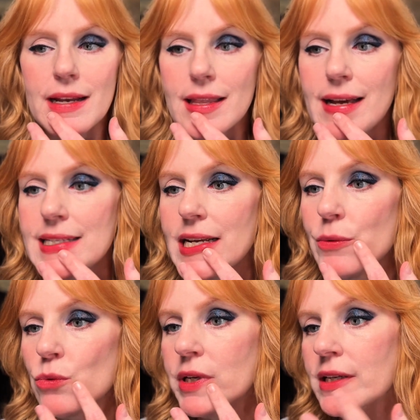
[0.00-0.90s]
That is a
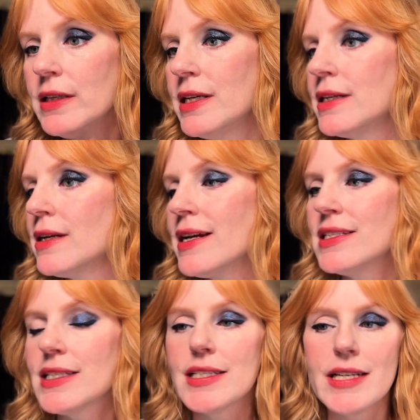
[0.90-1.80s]
really nice
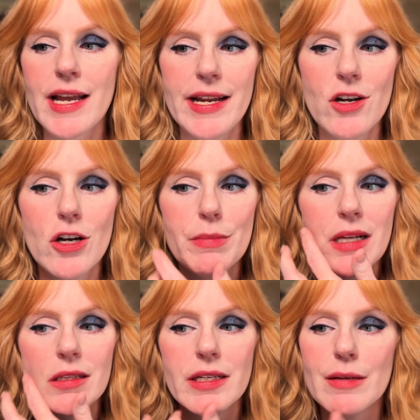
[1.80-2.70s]
stain on my
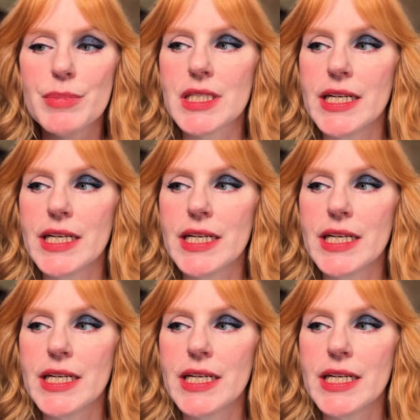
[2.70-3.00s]
lips.